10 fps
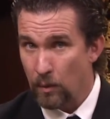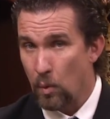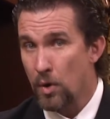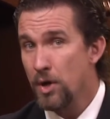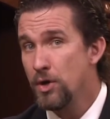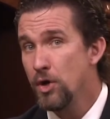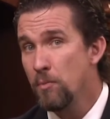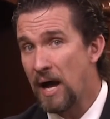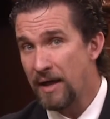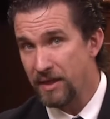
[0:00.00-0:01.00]
we're to do
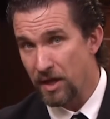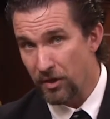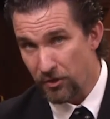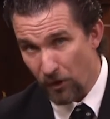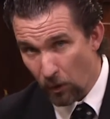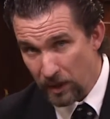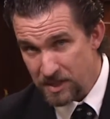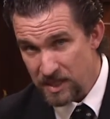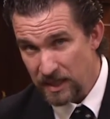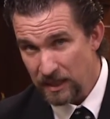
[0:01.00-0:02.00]
by the
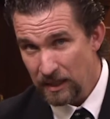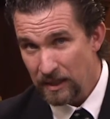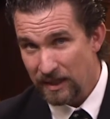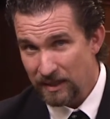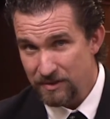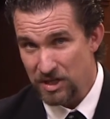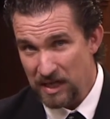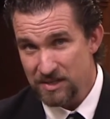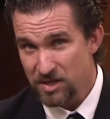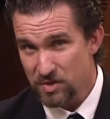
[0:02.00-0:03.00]
authority of
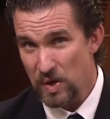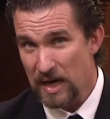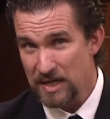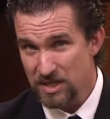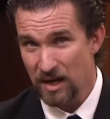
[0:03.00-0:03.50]
Jesus Christ.